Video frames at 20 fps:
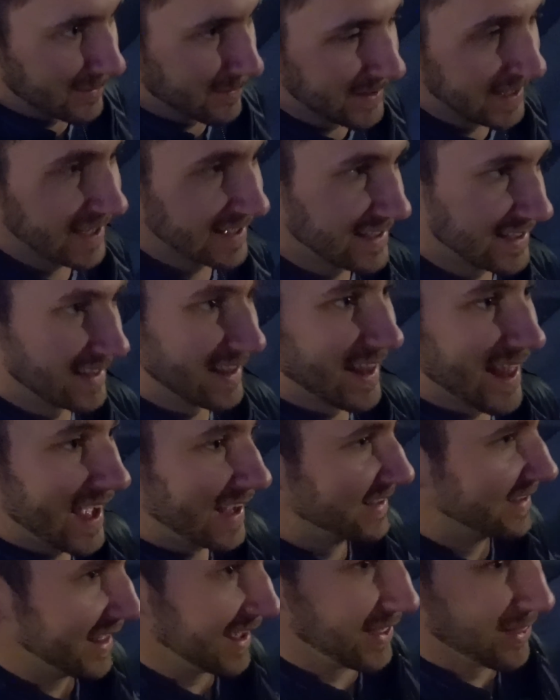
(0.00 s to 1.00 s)
Because in the
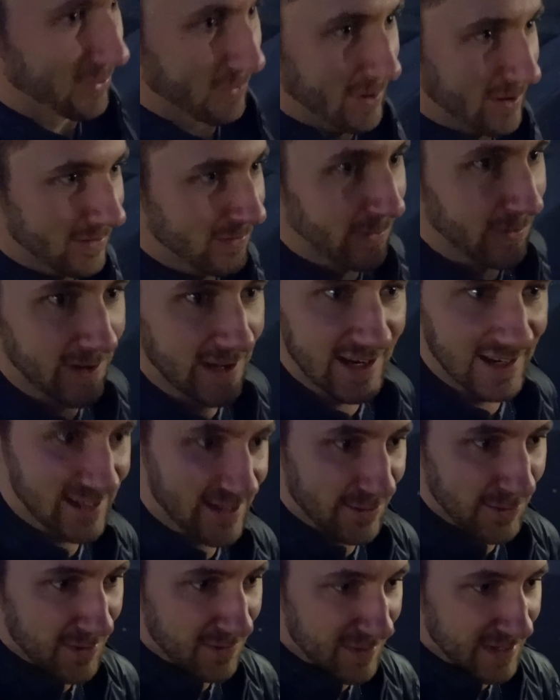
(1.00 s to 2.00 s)
last like 3 or 4 years
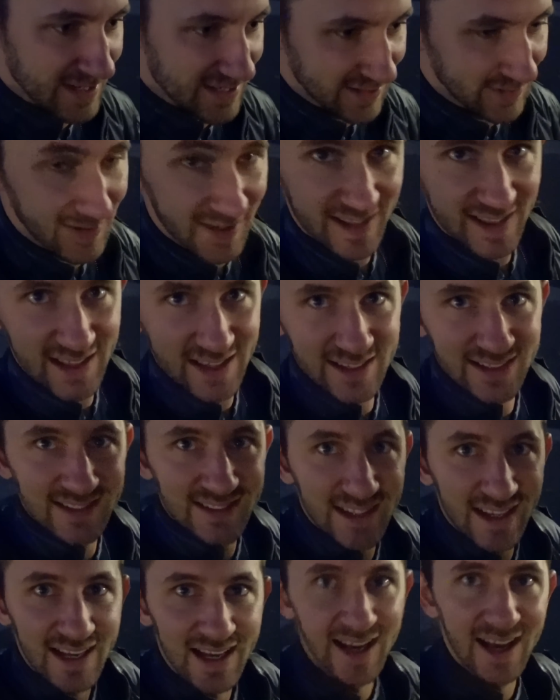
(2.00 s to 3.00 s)
that we've been doing this,